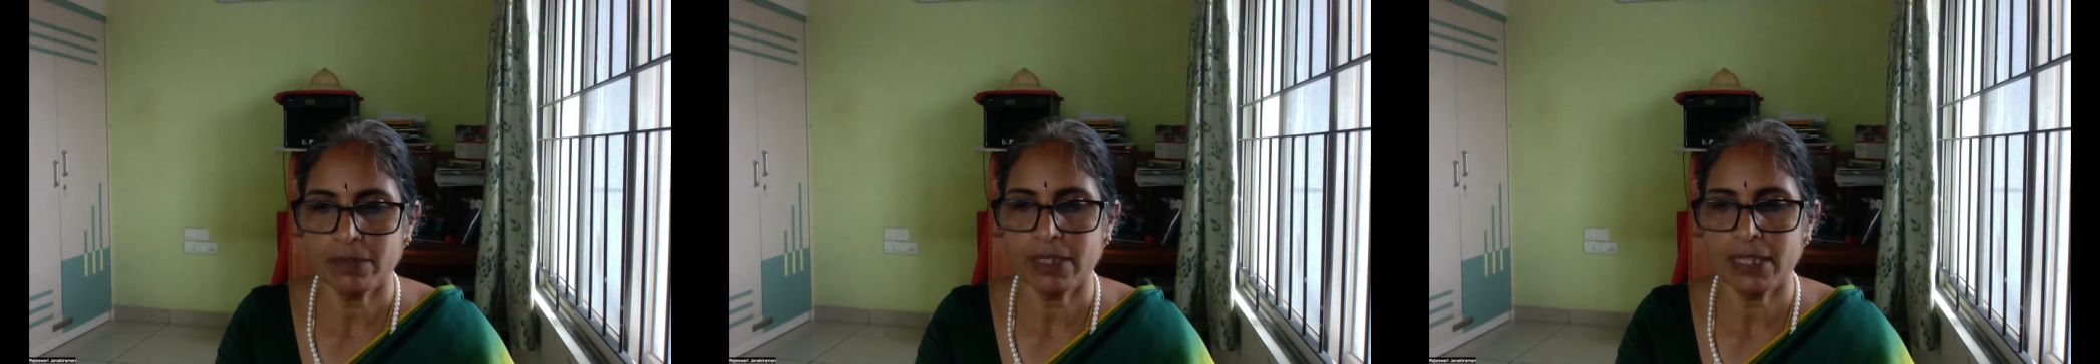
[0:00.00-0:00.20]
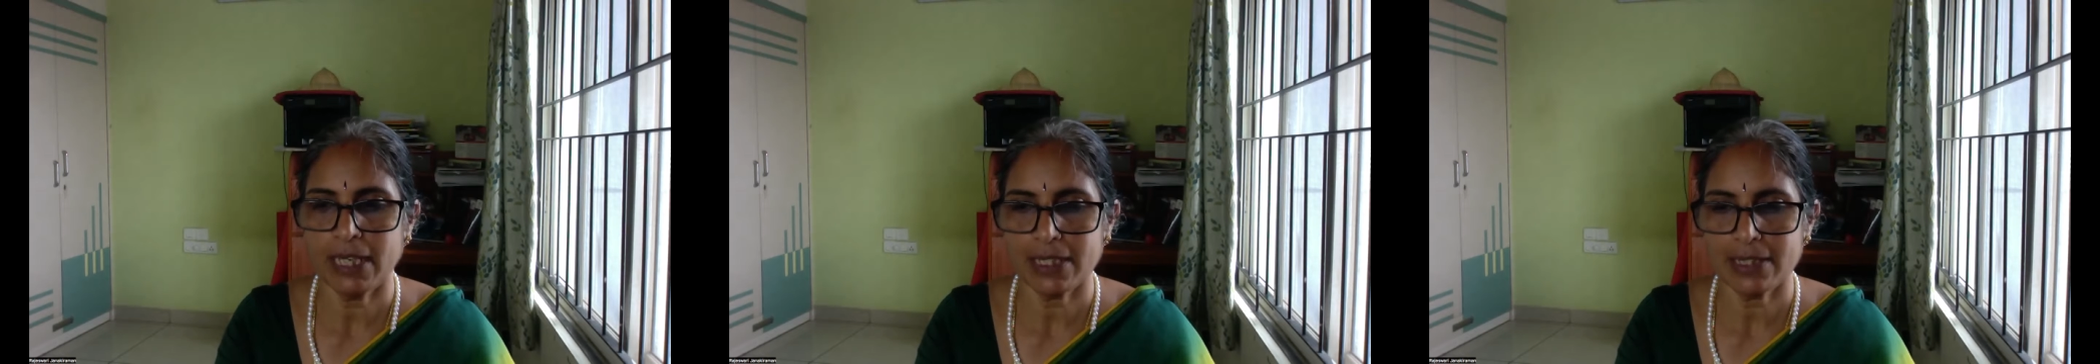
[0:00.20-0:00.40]

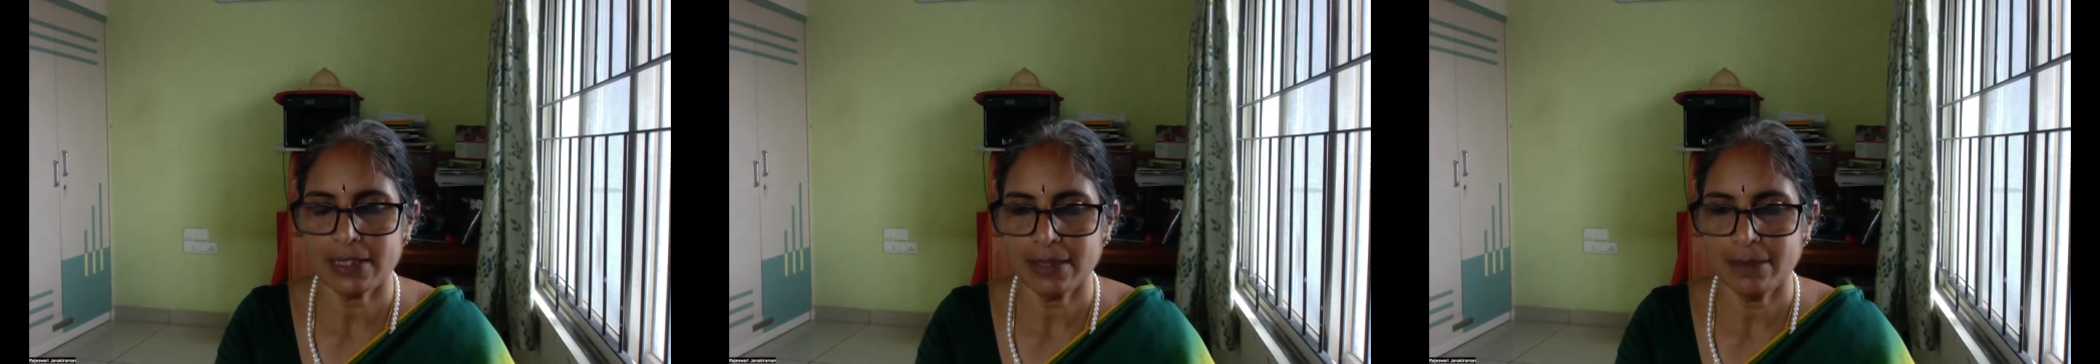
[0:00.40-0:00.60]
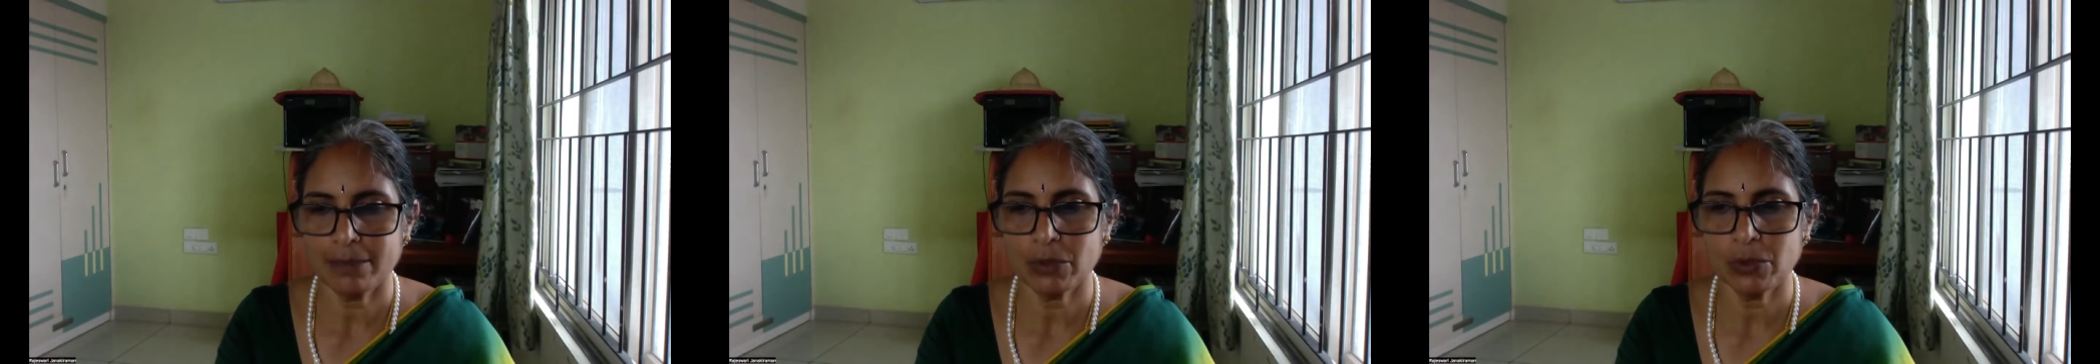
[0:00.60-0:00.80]
we'll ask
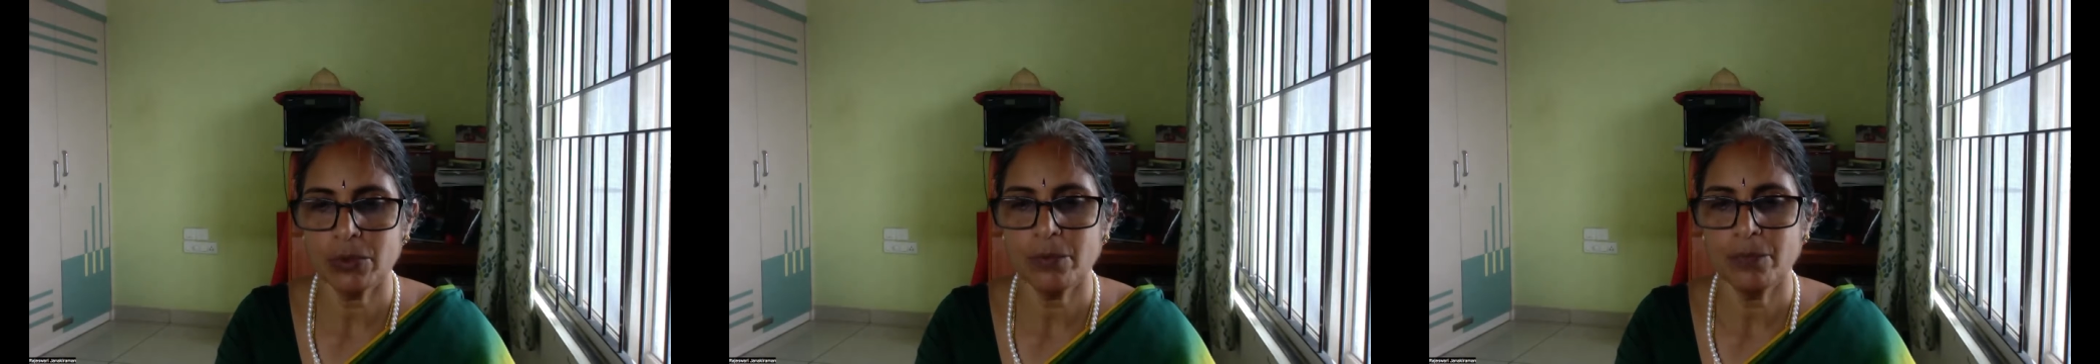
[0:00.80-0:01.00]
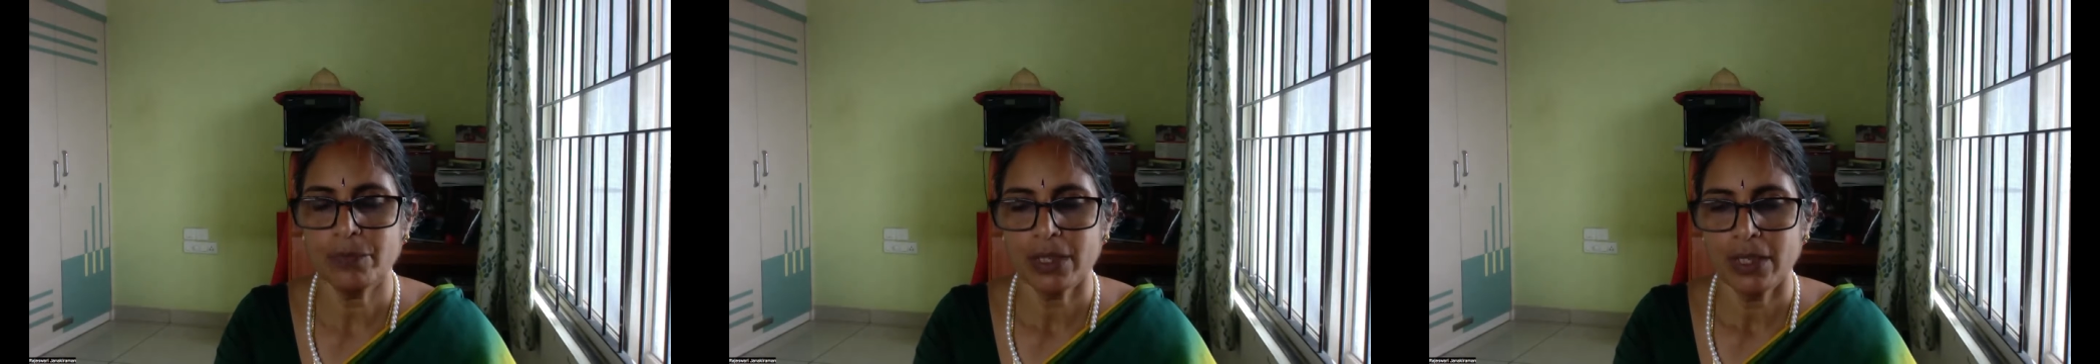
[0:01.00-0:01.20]
them to
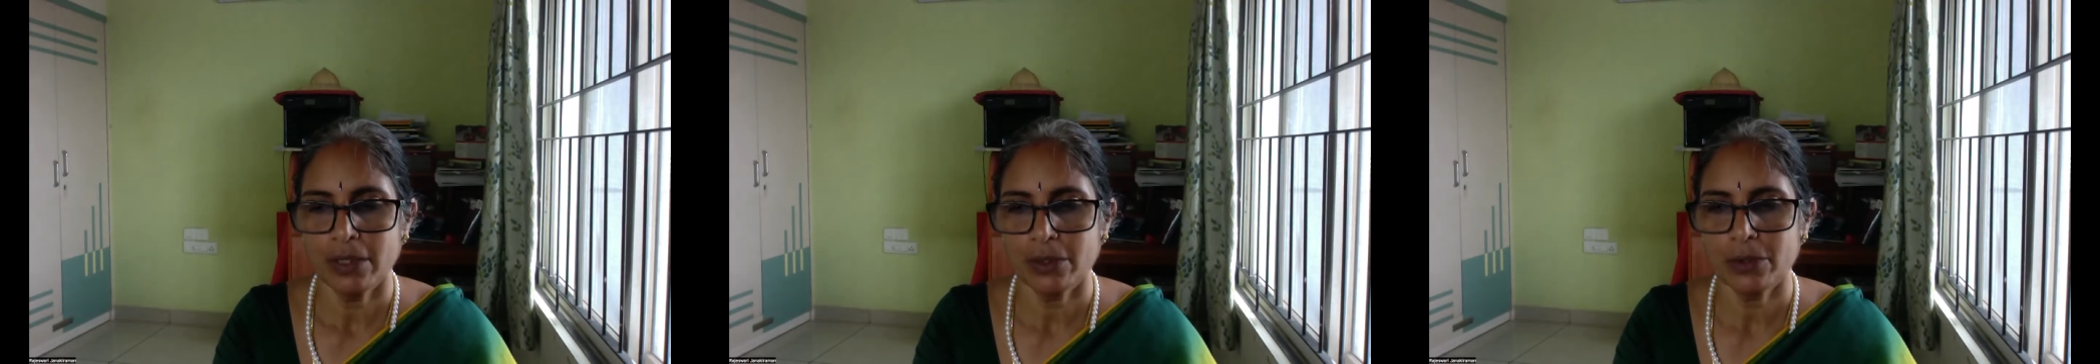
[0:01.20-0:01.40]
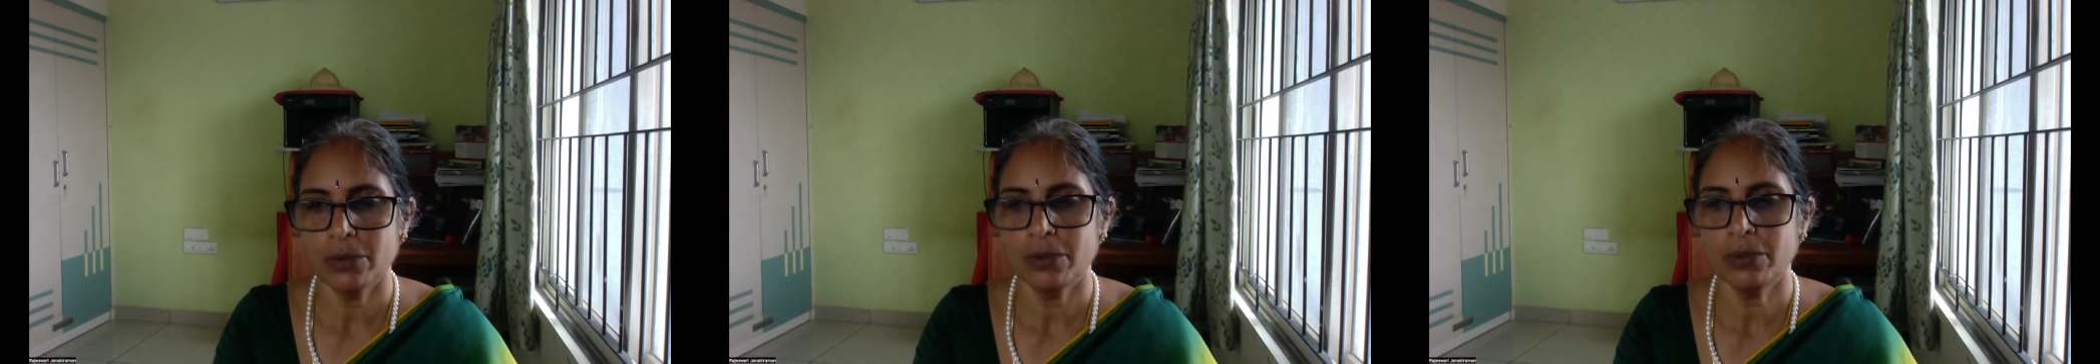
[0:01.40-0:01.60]

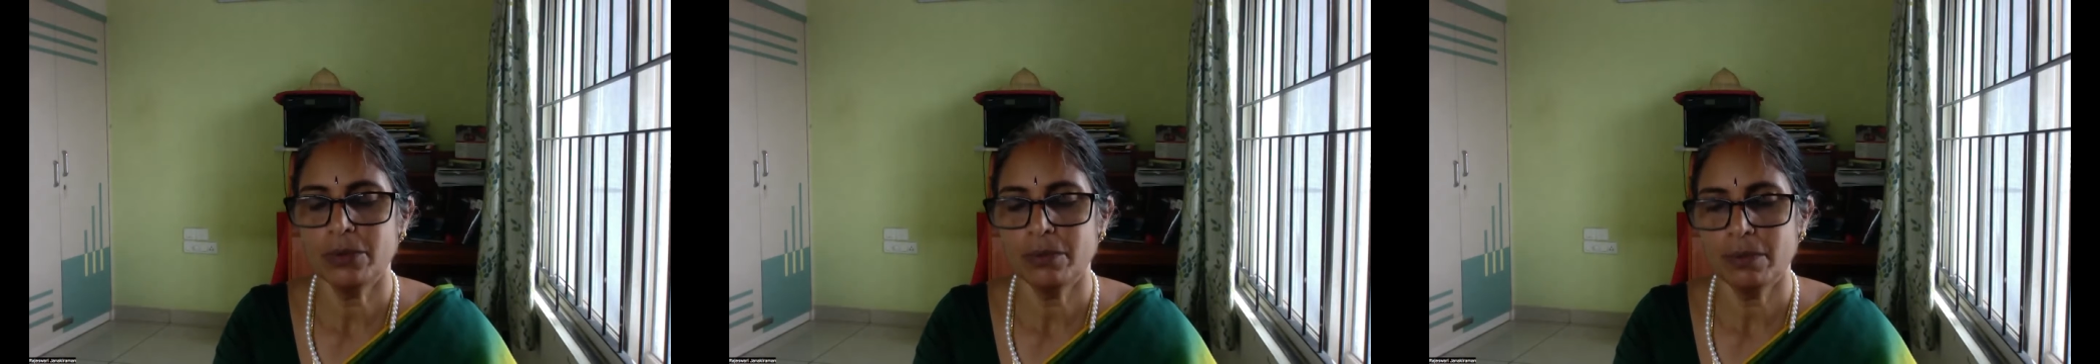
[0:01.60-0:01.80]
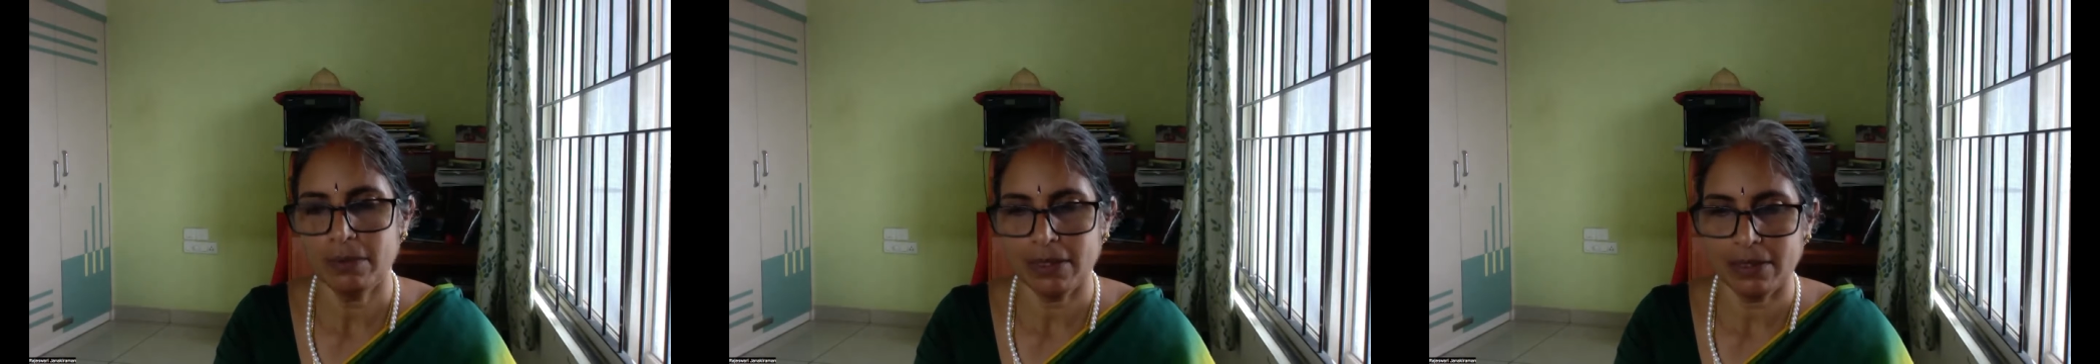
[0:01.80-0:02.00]
do